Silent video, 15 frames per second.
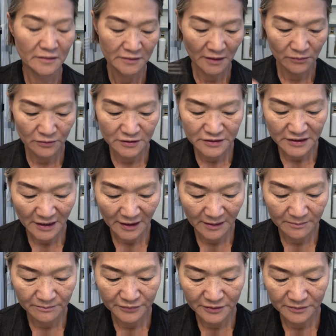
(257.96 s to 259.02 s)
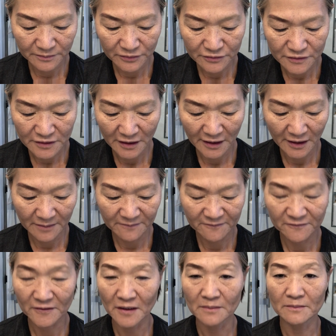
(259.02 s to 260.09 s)
There were times people say I'm
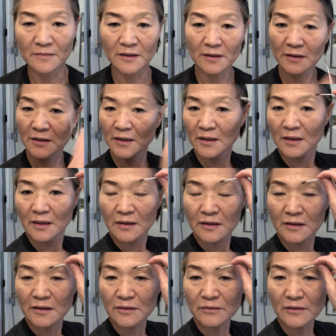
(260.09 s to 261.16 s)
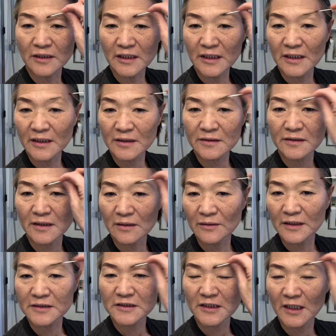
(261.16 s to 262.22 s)
from Korea, there
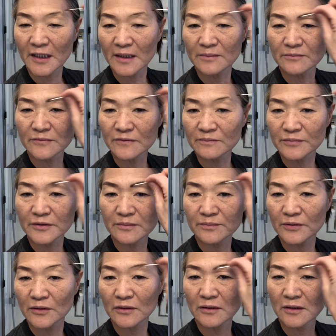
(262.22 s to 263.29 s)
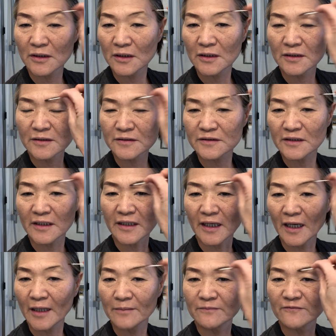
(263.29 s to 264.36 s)
are times people say
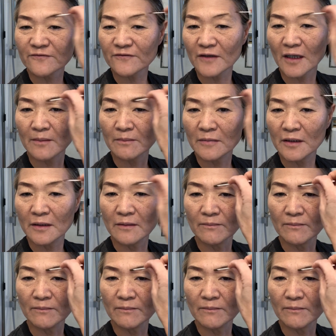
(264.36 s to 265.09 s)
I'm from